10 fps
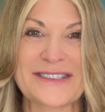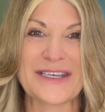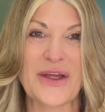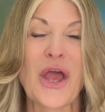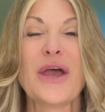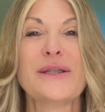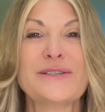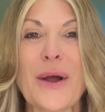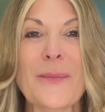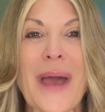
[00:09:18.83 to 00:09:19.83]
So
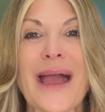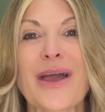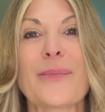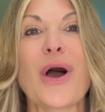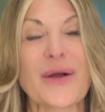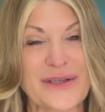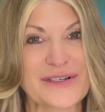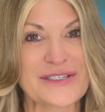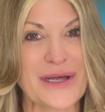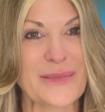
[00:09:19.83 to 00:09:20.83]
don't pack up all your
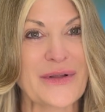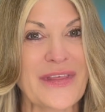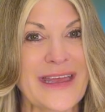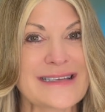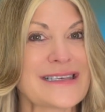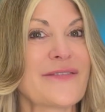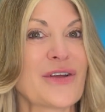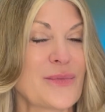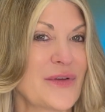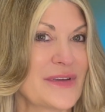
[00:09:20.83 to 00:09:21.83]
summer things if
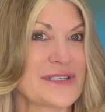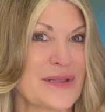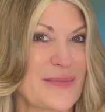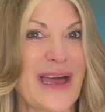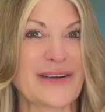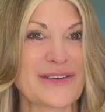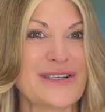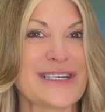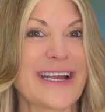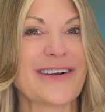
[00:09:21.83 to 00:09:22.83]
you're moving to the Baton
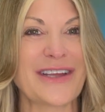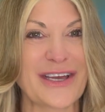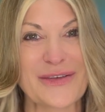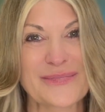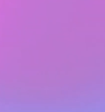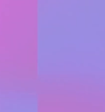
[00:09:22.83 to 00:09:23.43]
Rouge area.